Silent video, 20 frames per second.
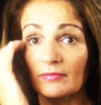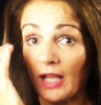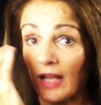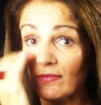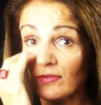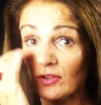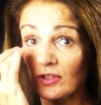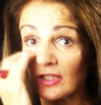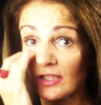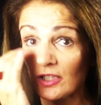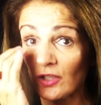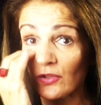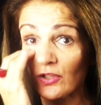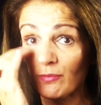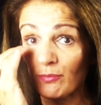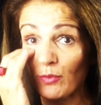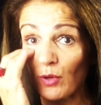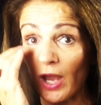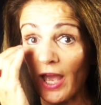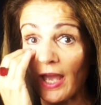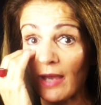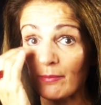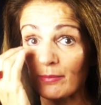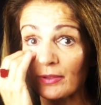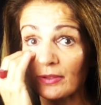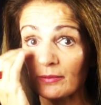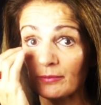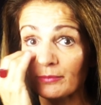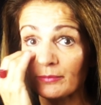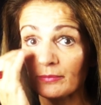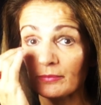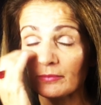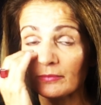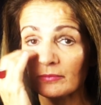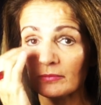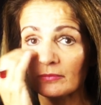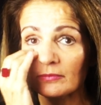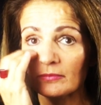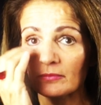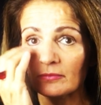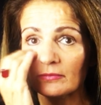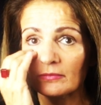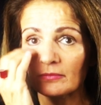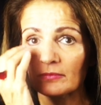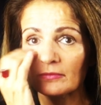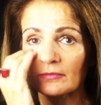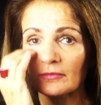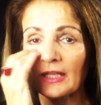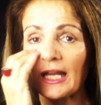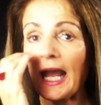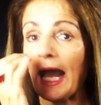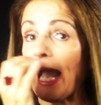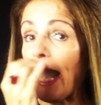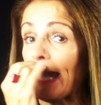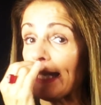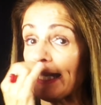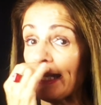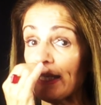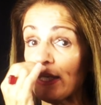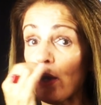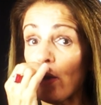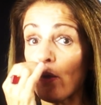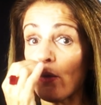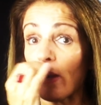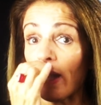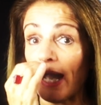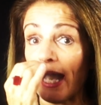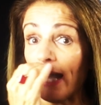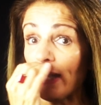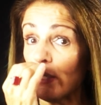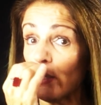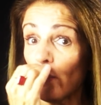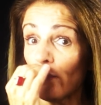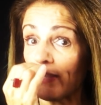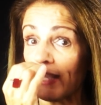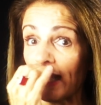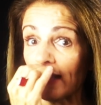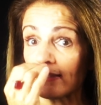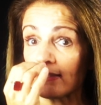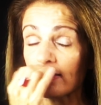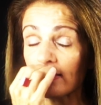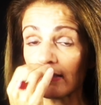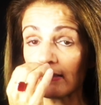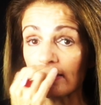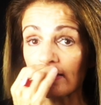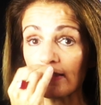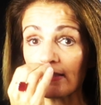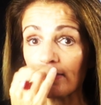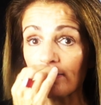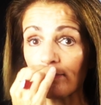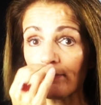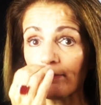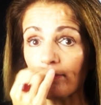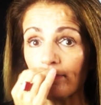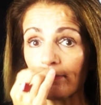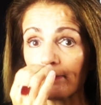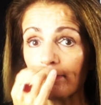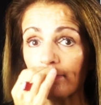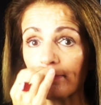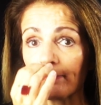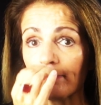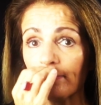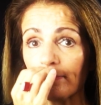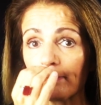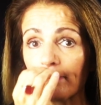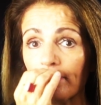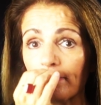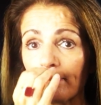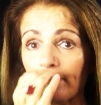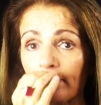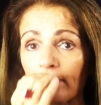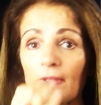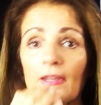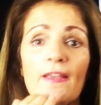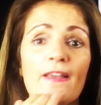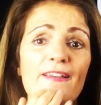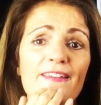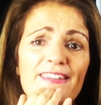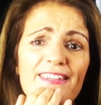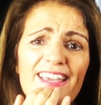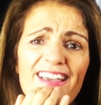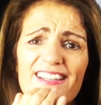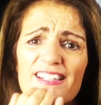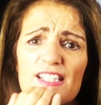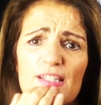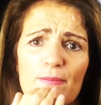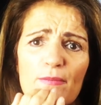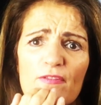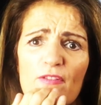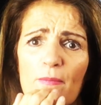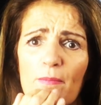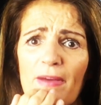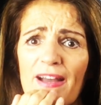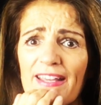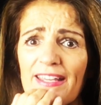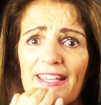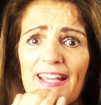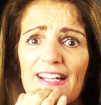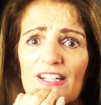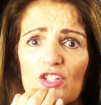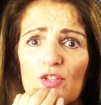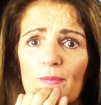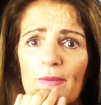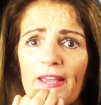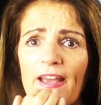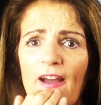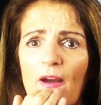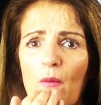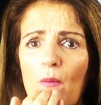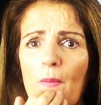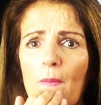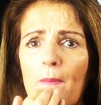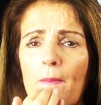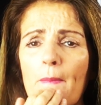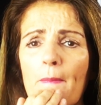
I've done a ton of prep. And I know, I know the answers. Yes, some of them might catch me out.